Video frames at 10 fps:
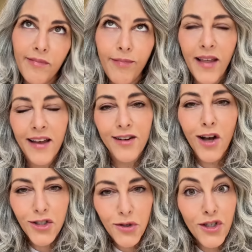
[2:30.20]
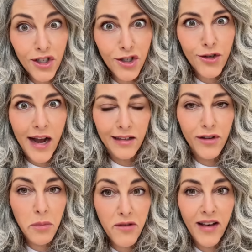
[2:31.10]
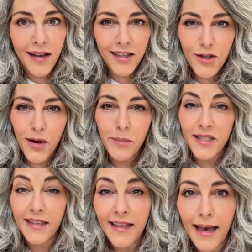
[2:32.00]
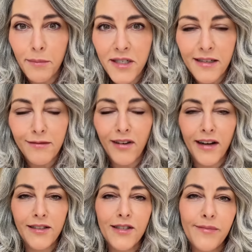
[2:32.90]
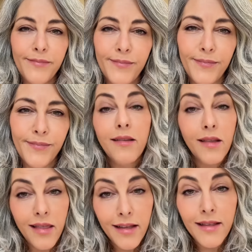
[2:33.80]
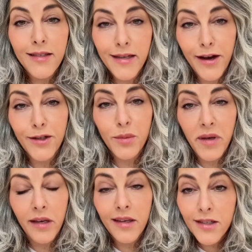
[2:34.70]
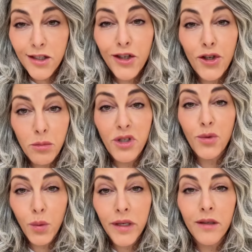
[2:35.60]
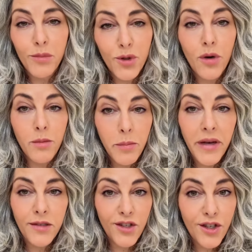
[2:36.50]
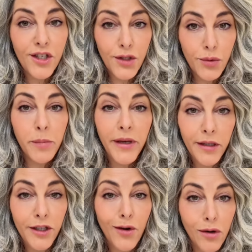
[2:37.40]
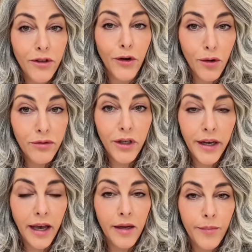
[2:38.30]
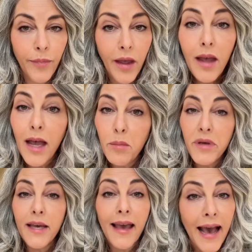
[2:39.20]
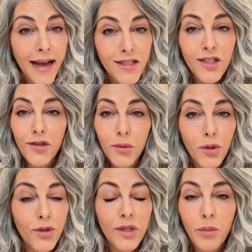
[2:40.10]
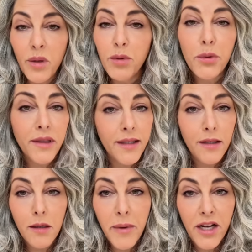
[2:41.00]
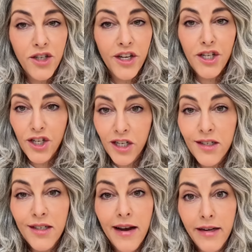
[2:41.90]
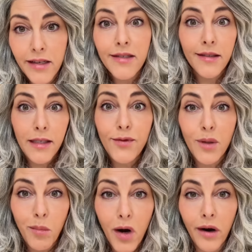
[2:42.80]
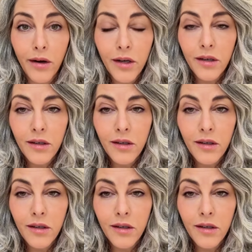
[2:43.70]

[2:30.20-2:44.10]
And also to distract from the fact that Trump is in the Epstein files. The thing that scares me is that humans will absorb a message that's repeated over and over again. And being cast in the roles that people with little imagination assign us leaves a mark.